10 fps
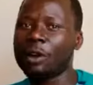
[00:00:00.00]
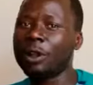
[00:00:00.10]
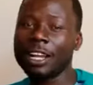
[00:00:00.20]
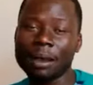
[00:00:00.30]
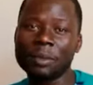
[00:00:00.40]

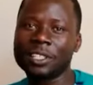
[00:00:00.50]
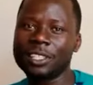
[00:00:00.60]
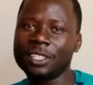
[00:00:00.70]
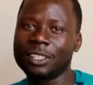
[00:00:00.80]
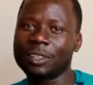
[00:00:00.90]
welcome the
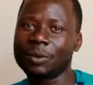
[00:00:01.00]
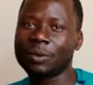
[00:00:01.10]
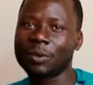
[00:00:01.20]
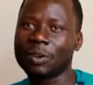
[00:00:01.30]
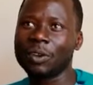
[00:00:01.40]
city
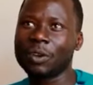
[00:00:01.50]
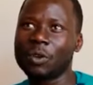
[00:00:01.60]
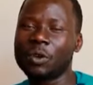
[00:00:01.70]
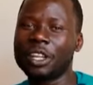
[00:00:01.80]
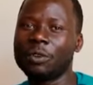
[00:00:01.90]

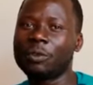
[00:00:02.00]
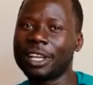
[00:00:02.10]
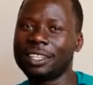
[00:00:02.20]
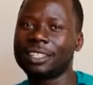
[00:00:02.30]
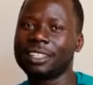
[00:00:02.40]
with a
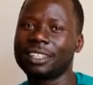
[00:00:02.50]
great,